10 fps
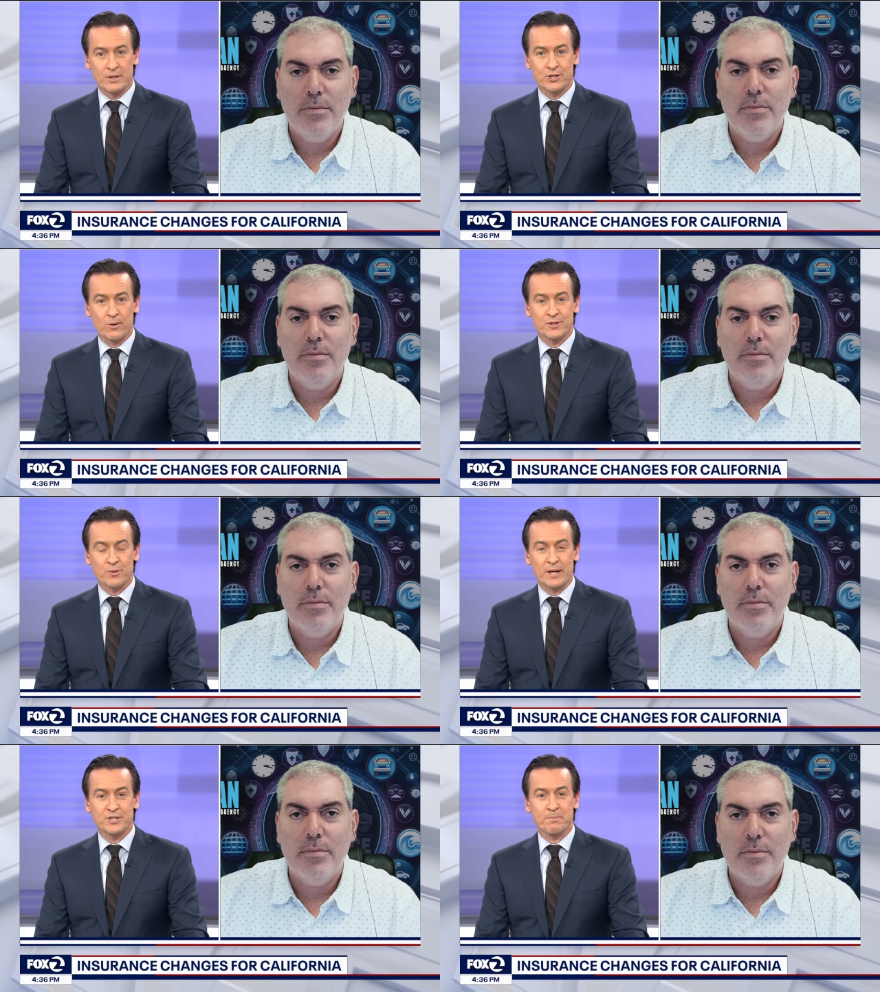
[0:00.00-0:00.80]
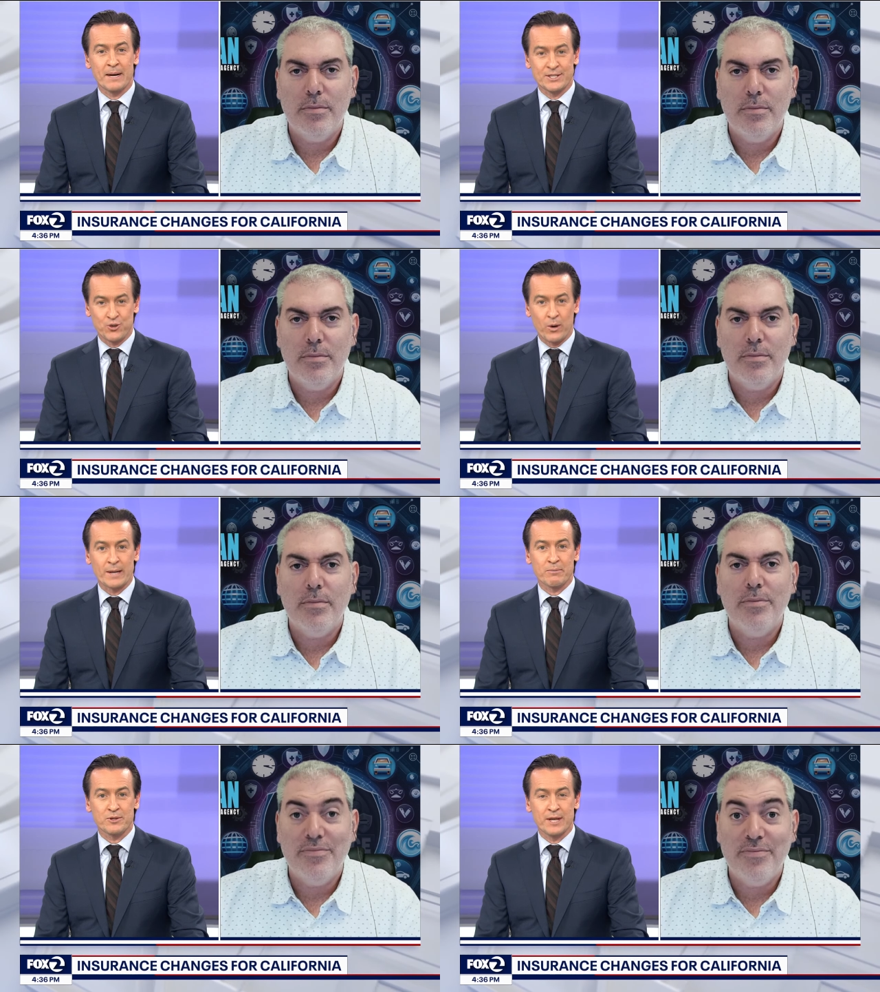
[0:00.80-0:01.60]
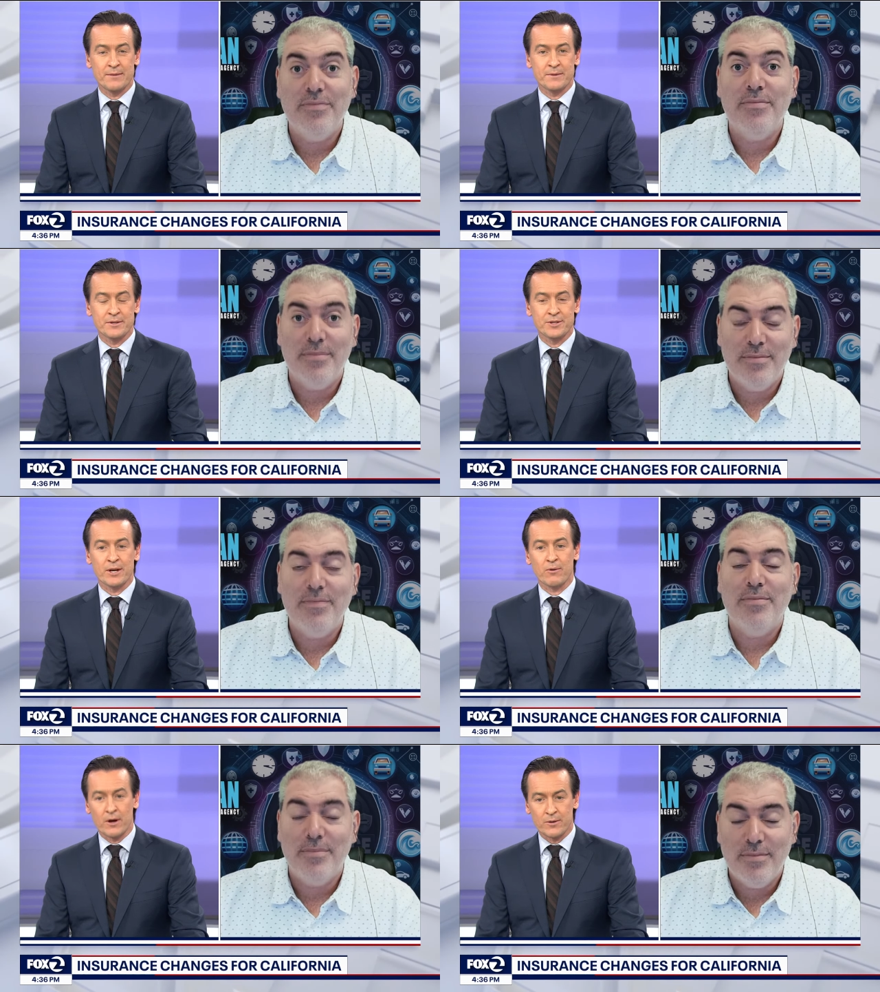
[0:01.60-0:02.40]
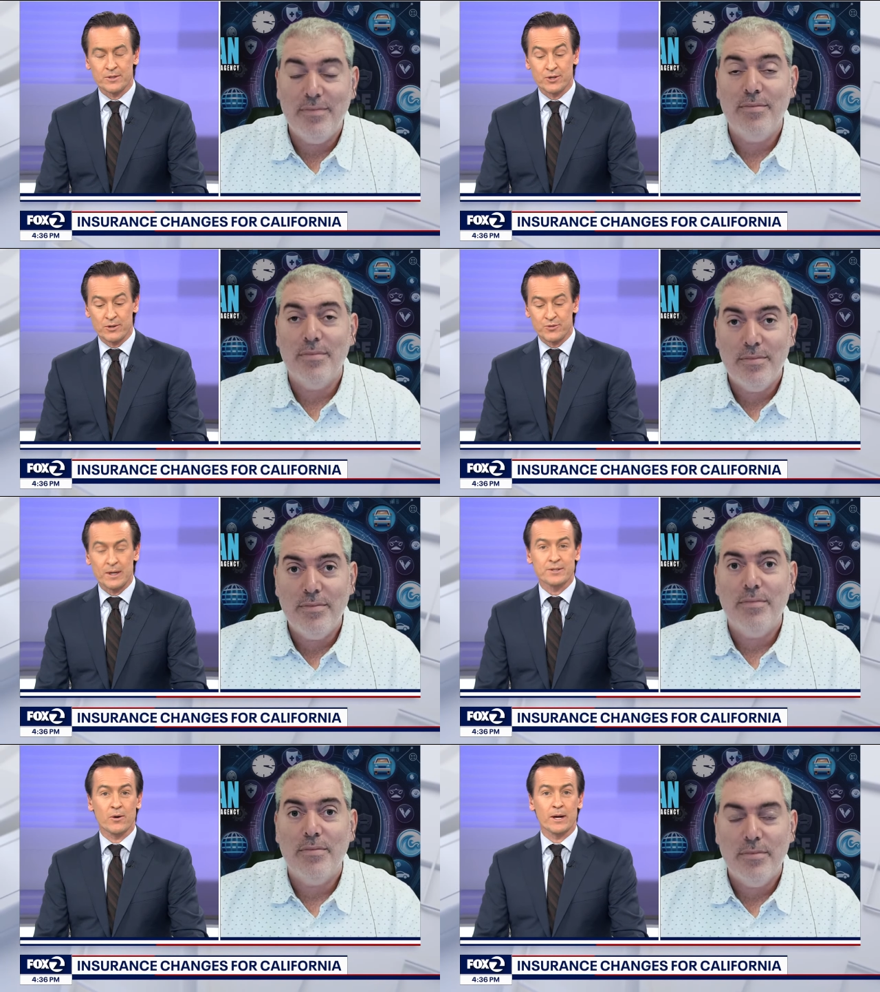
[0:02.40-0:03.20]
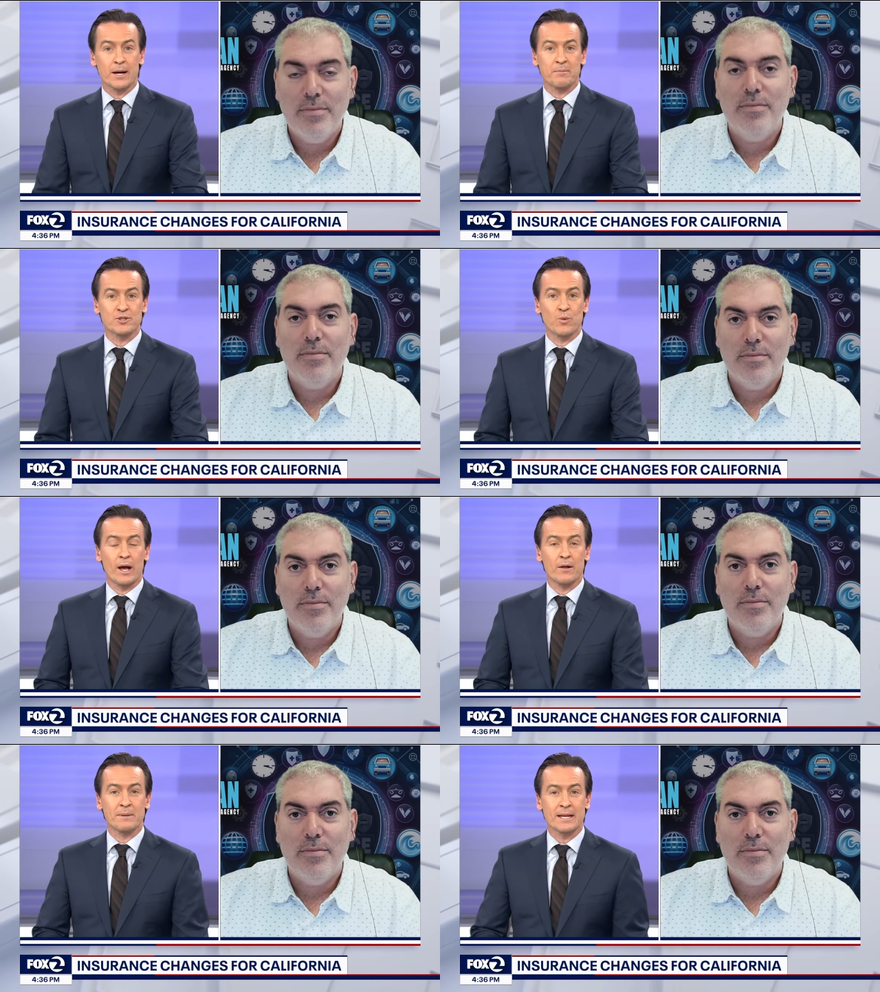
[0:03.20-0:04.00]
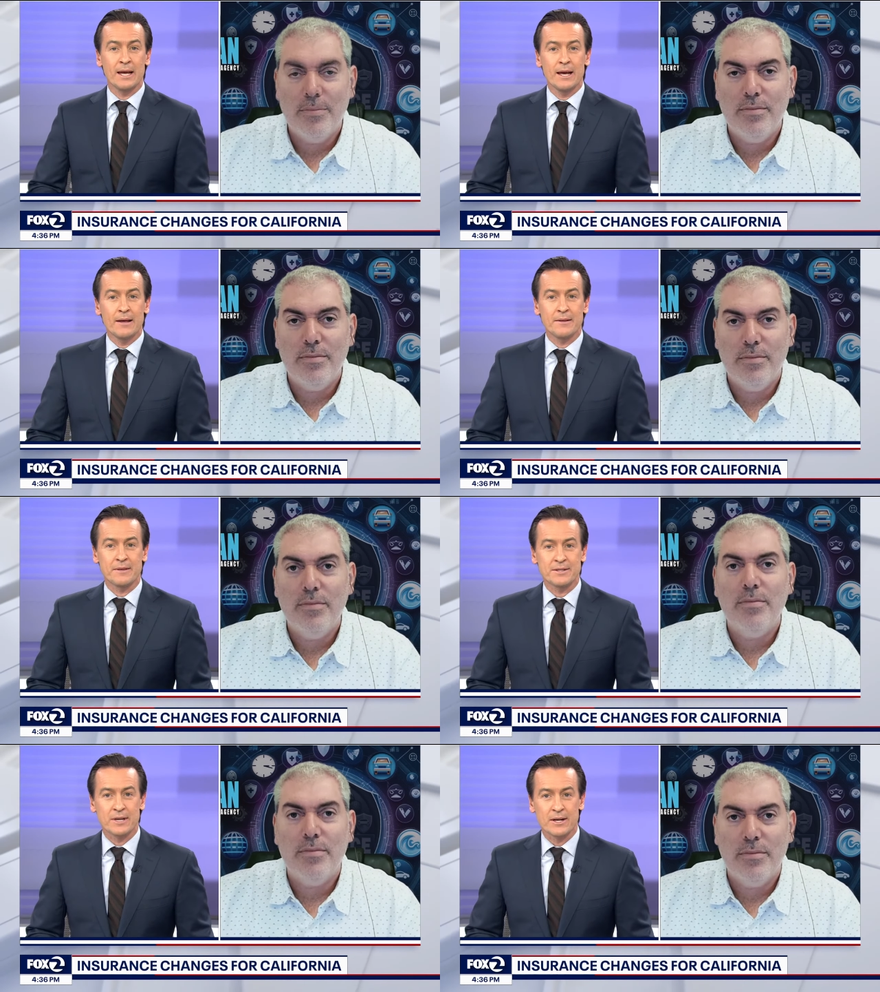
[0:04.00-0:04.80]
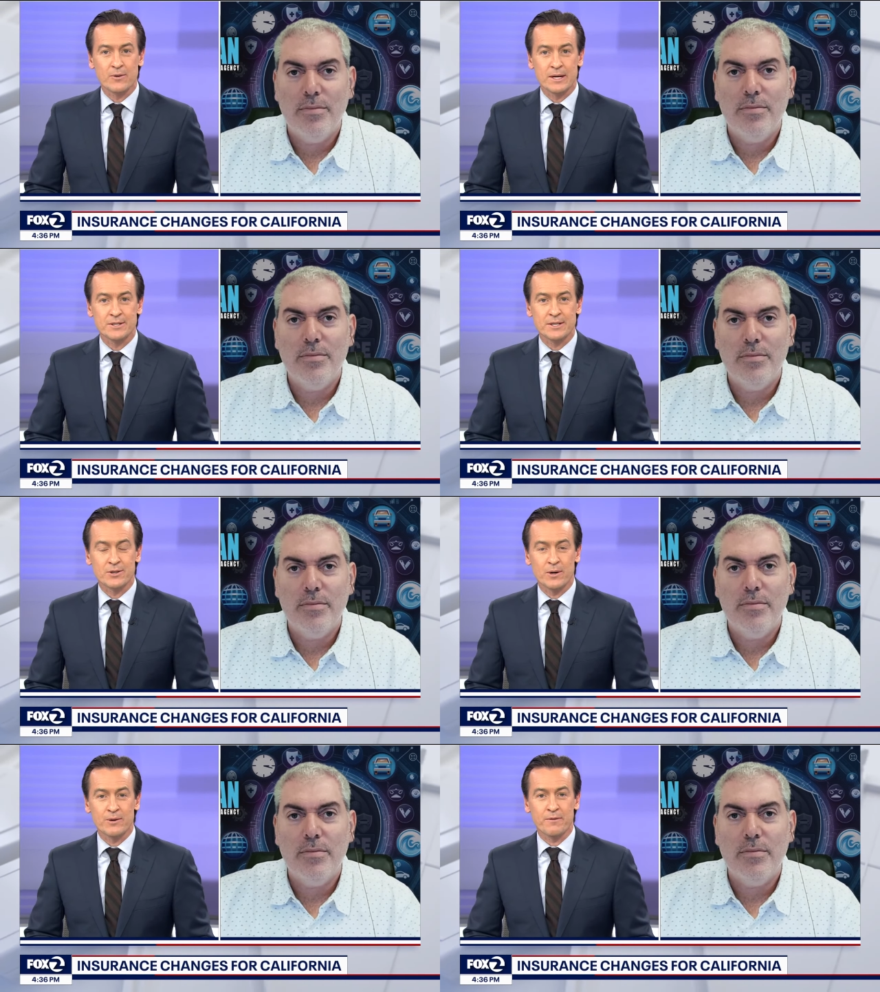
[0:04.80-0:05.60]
Speaker 1: Home insurance rates by 20% this year, auto insurance rates going up as well. But th this increase is